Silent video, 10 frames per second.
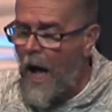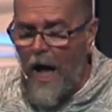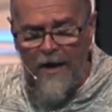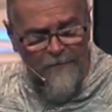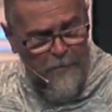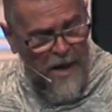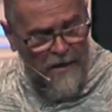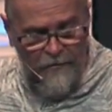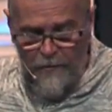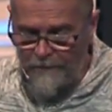I've
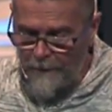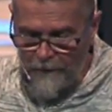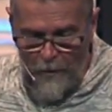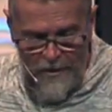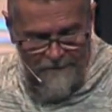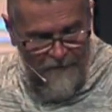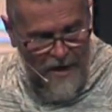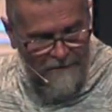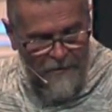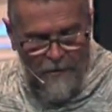pastored for
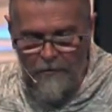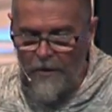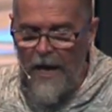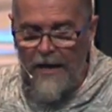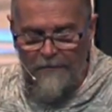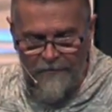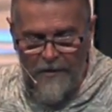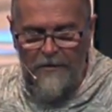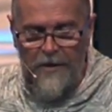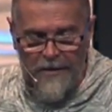25 years. I have
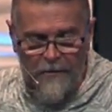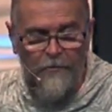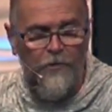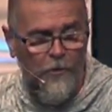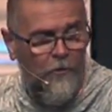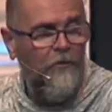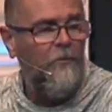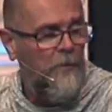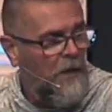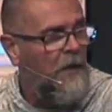said thank you,
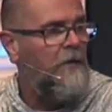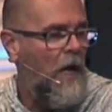Judas, many